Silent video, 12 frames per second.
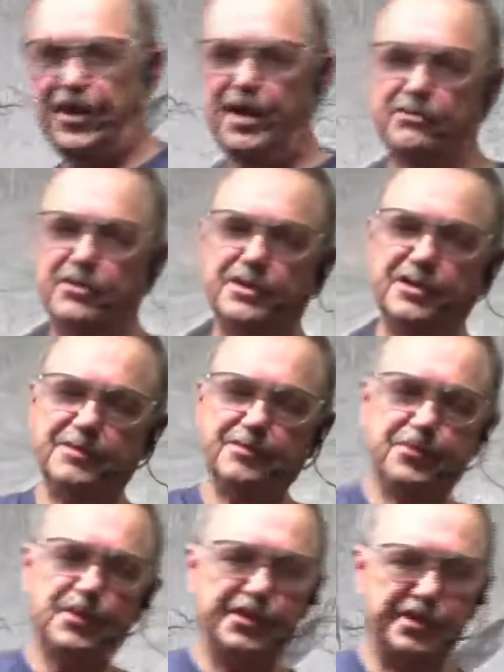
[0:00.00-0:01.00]
that one, it
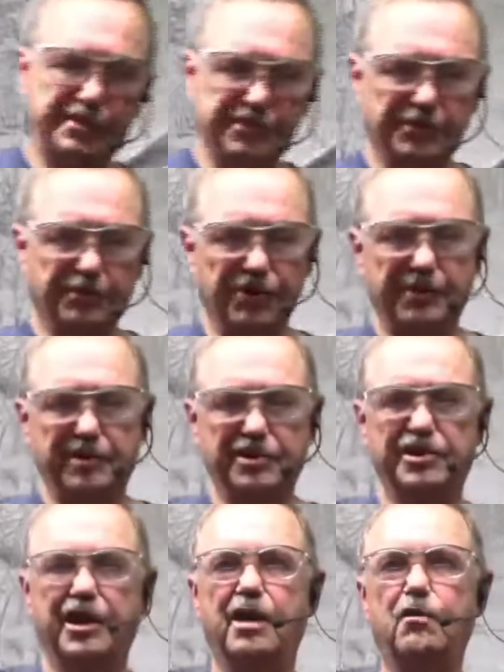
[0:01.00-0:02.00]
pretty
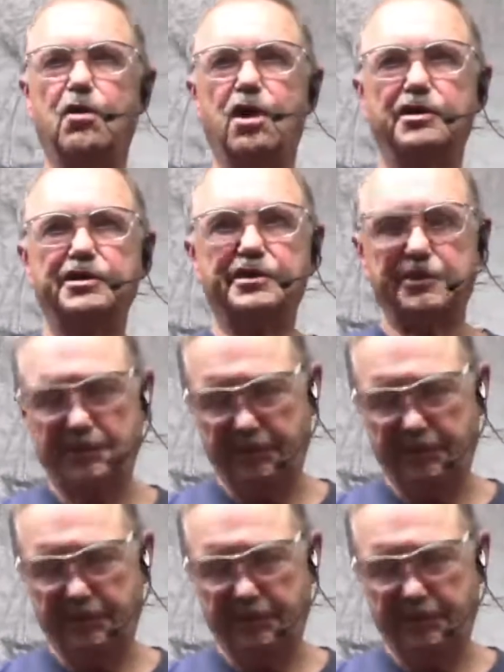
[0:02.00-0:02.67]
much got wonky.